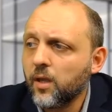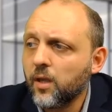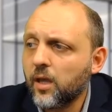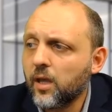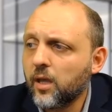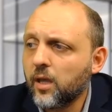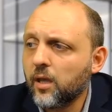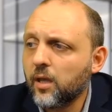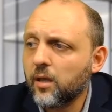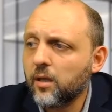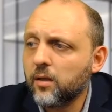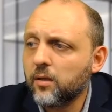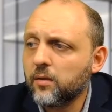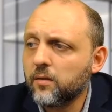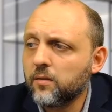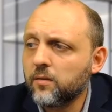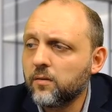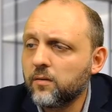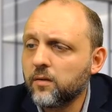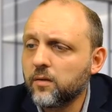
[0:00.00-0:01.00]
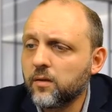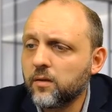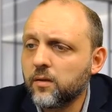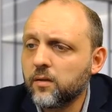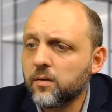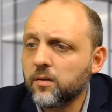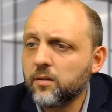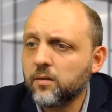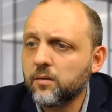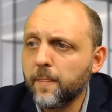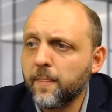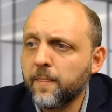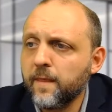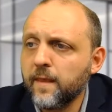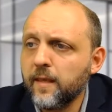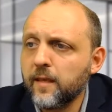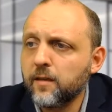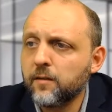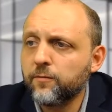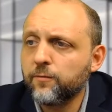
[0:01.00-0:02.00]
And
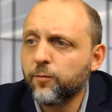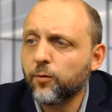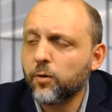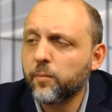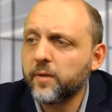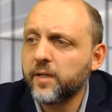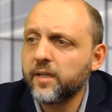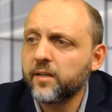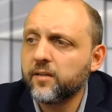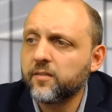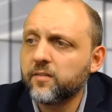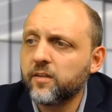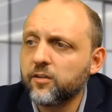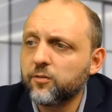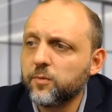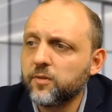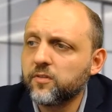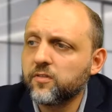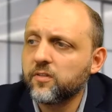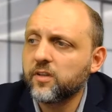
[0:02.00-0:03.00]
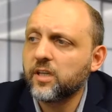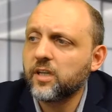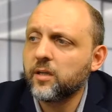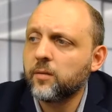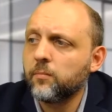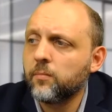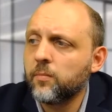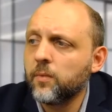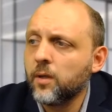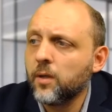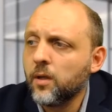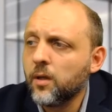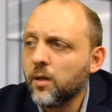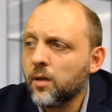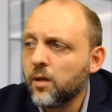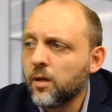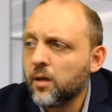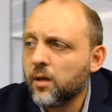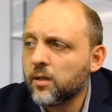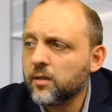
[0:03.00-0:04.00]
the conformity assessment scheme
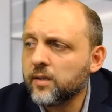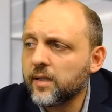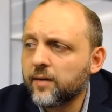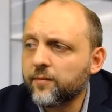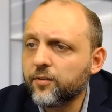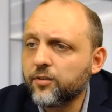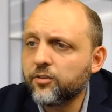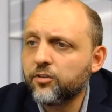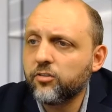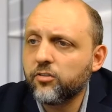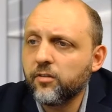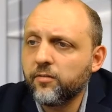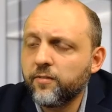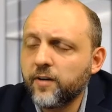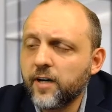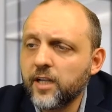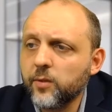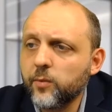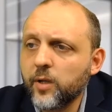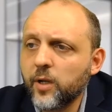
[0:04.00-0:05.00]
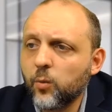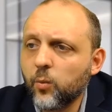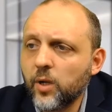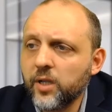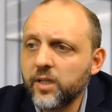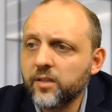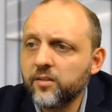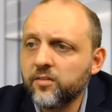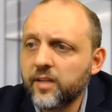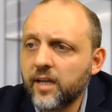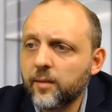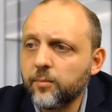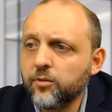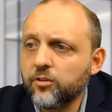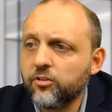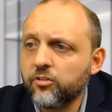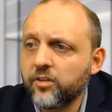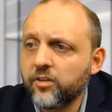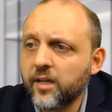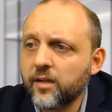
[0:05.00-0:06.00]
leverages the following
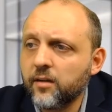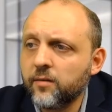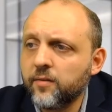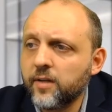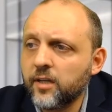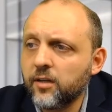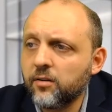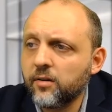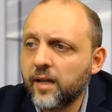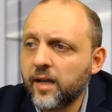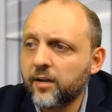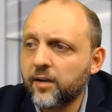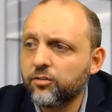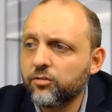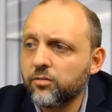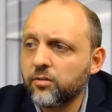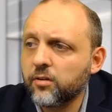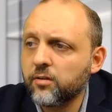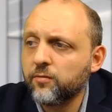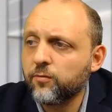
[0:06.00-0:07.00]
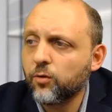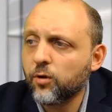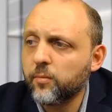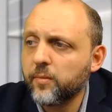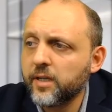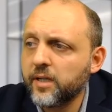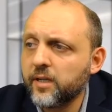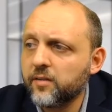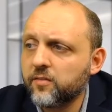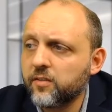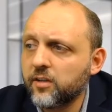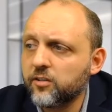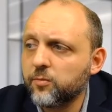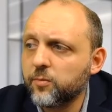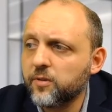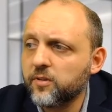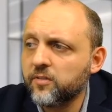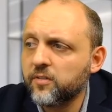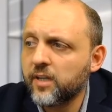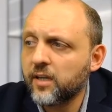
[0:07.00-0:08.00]
well-established set of international conformity
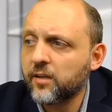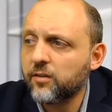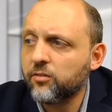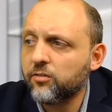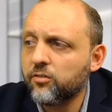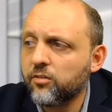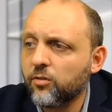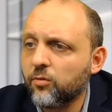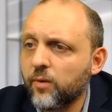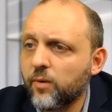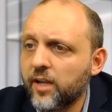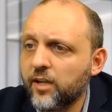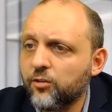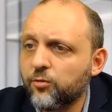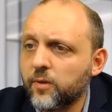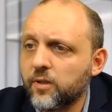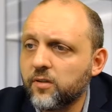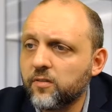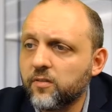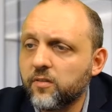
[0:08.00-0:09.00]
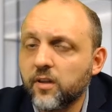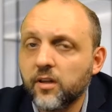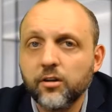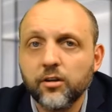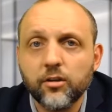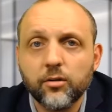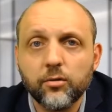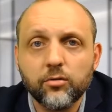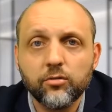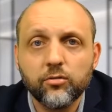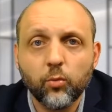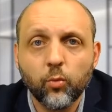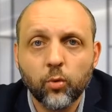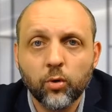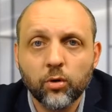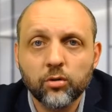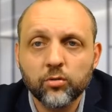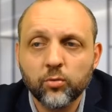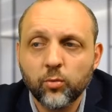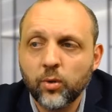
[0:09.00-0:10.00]
assessment standards and arrangements that are used
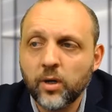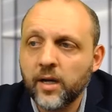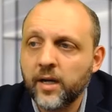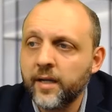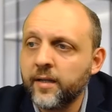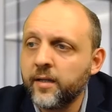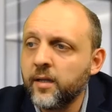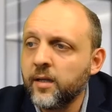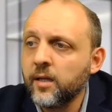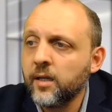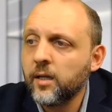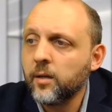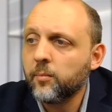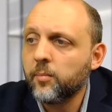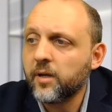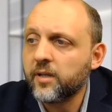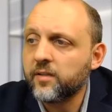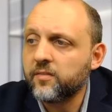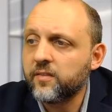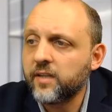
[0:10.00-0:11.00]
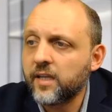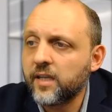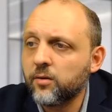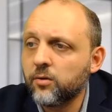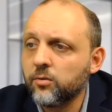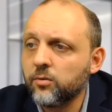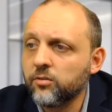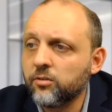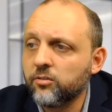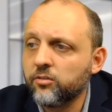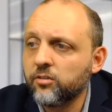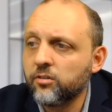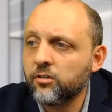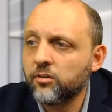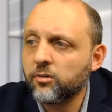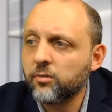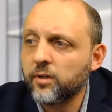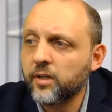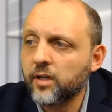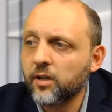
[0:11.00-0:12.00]
worldwide by stakeholders,
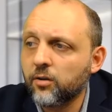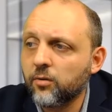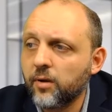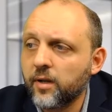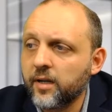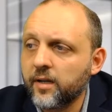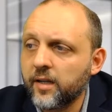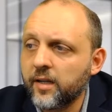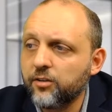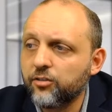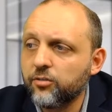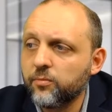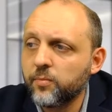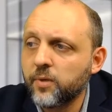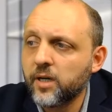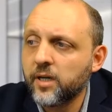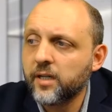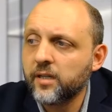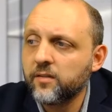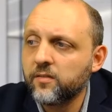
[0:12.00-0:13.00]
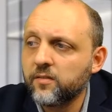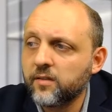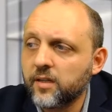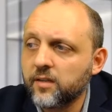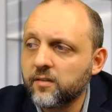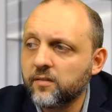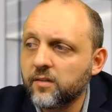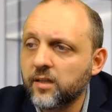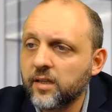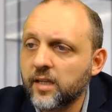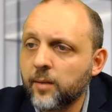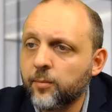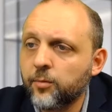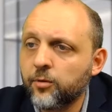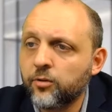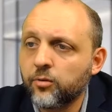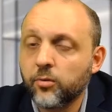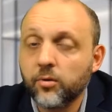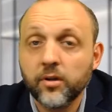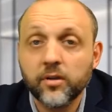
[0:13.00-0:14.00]
including accreditation bodies, testing
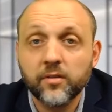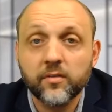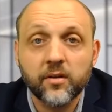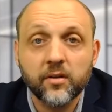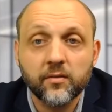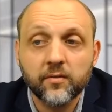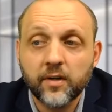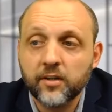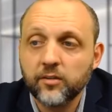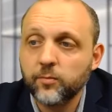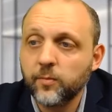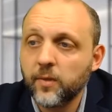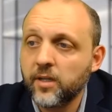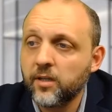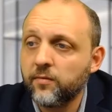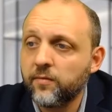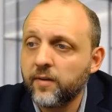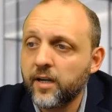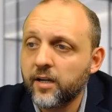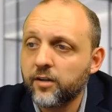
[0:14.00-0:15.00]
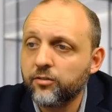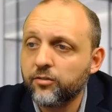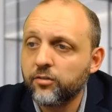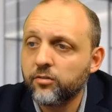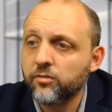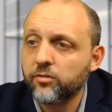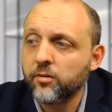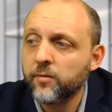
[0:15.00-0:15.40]
laboratories, and device manufacturers.